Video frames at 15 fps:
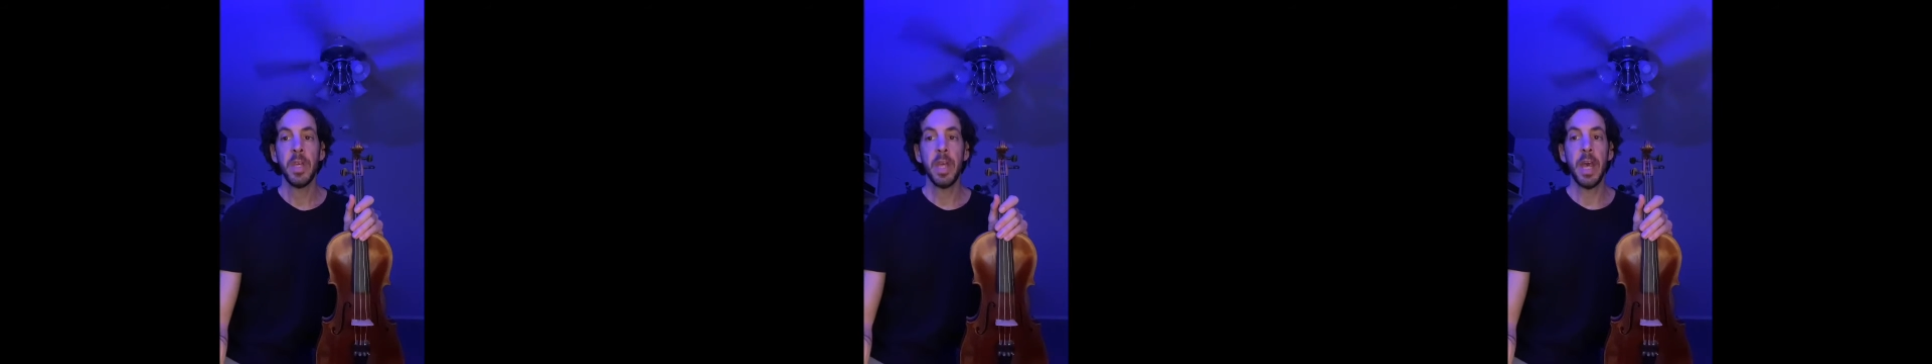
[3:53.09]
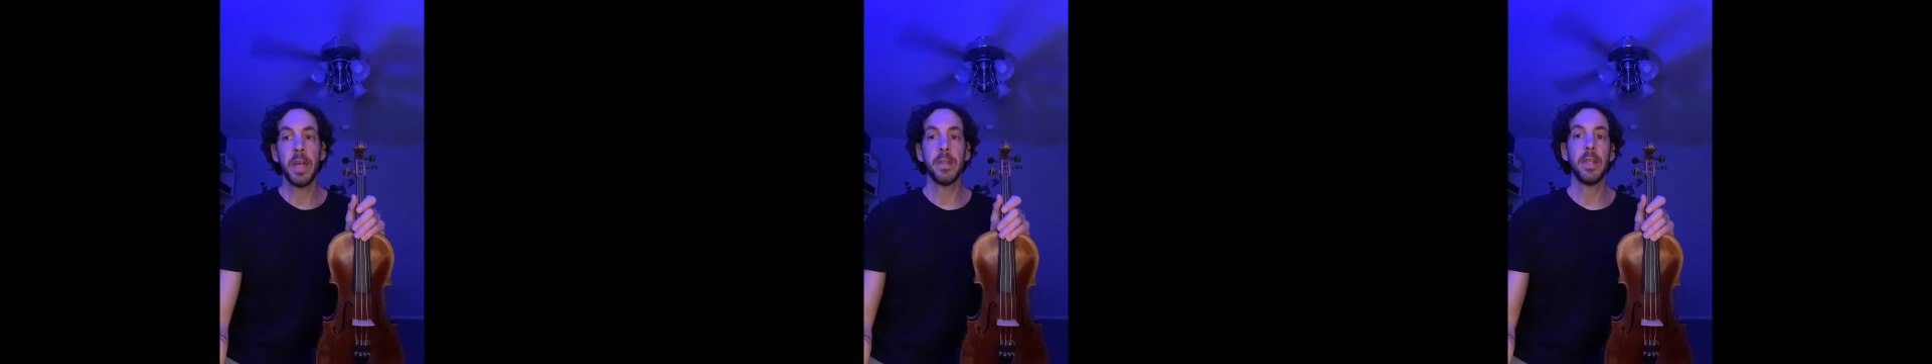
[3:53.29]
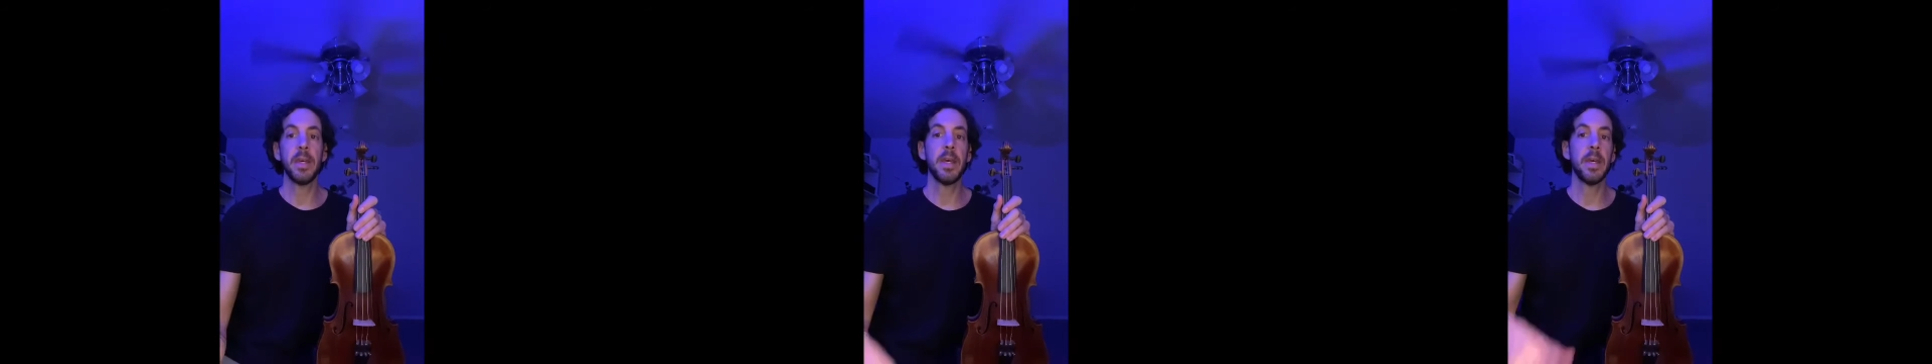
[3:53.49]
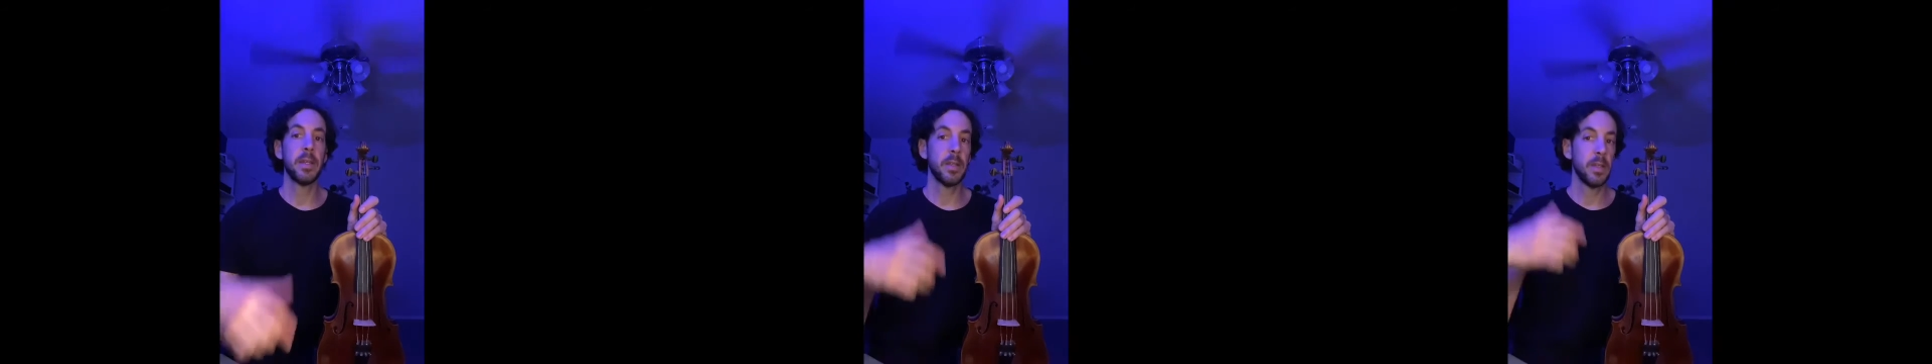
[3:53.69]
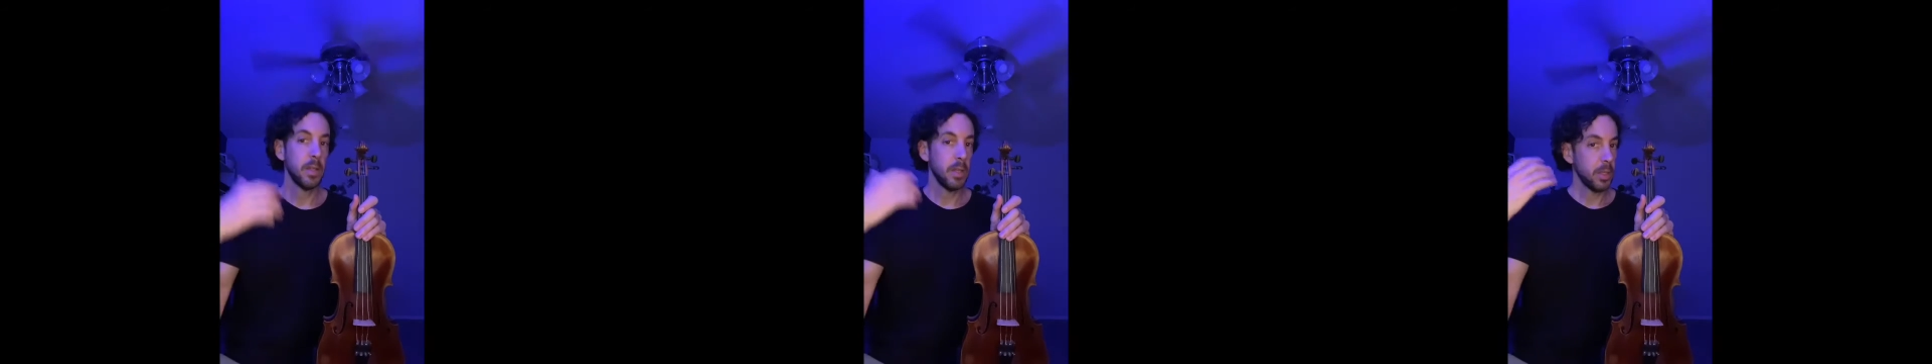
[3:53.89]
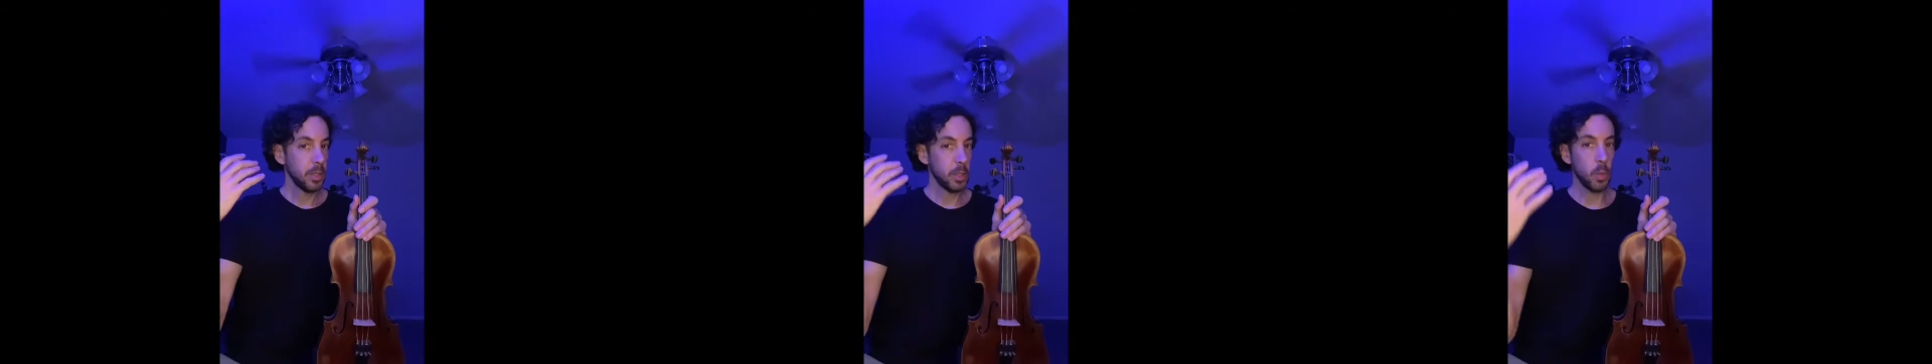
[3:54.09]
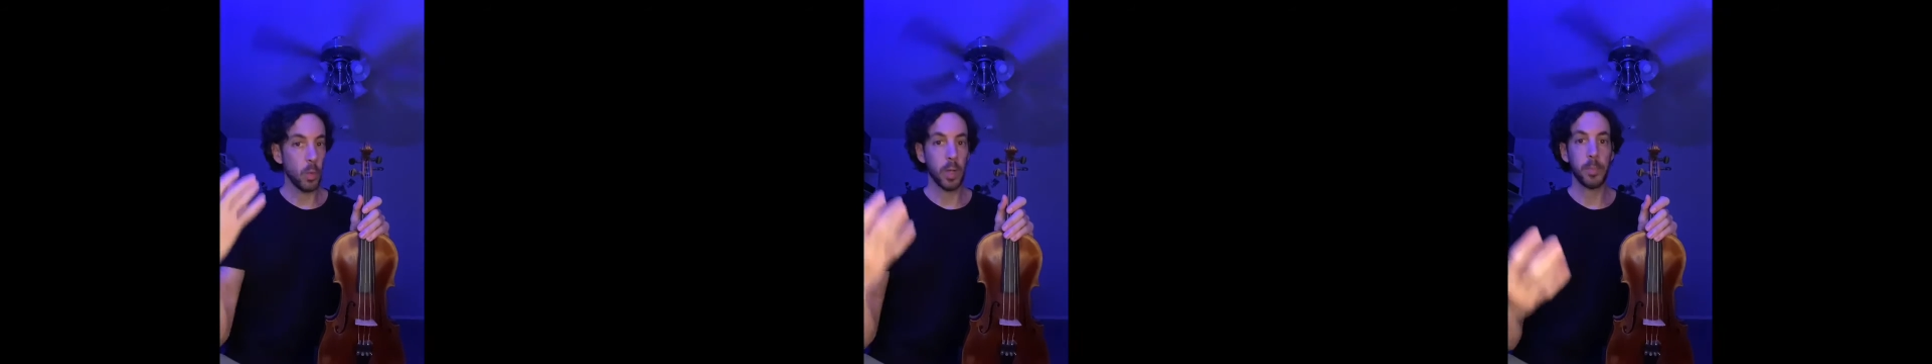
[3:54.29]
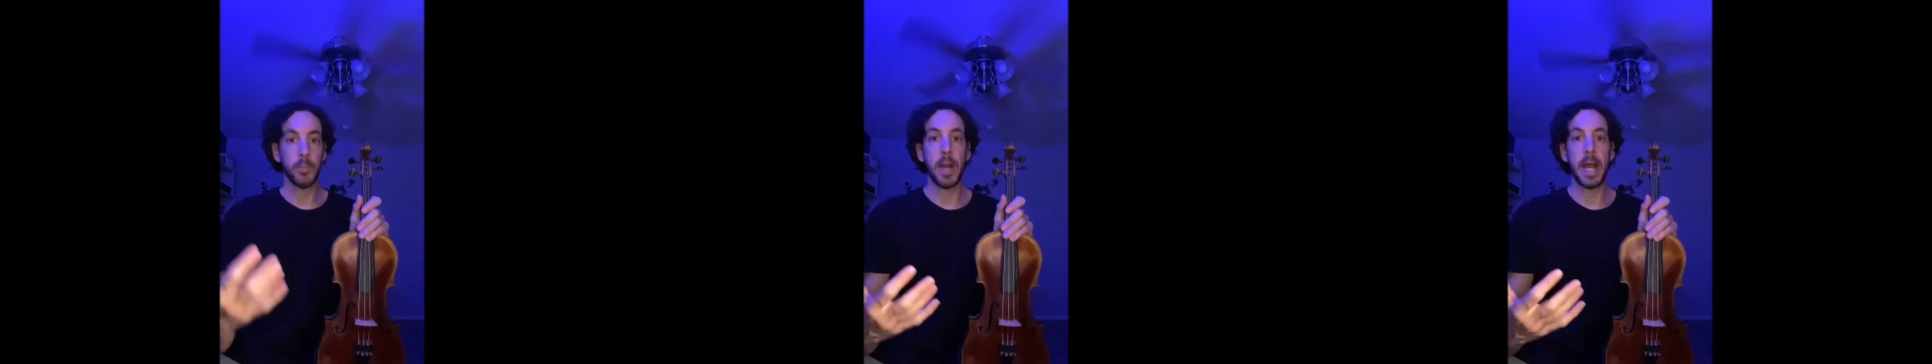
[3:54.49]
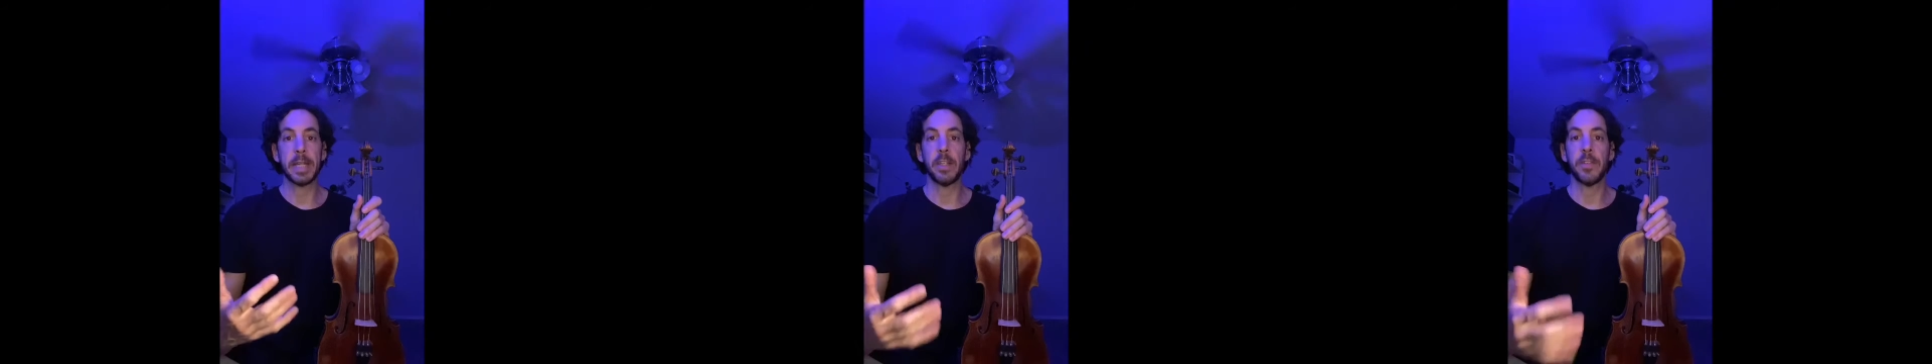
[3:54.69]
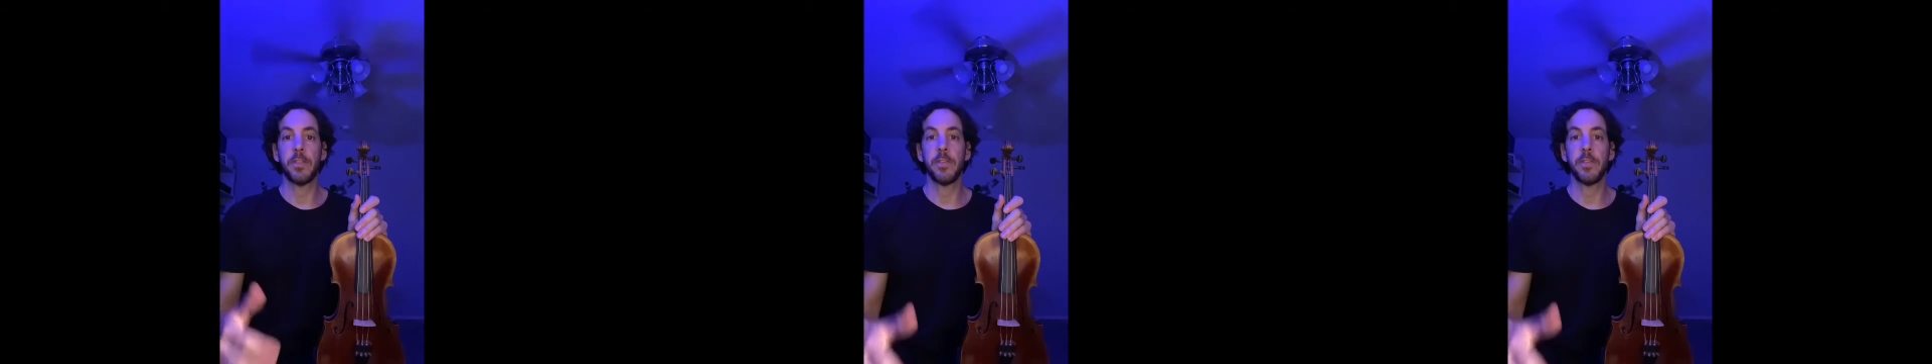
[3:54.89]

And then you want to practice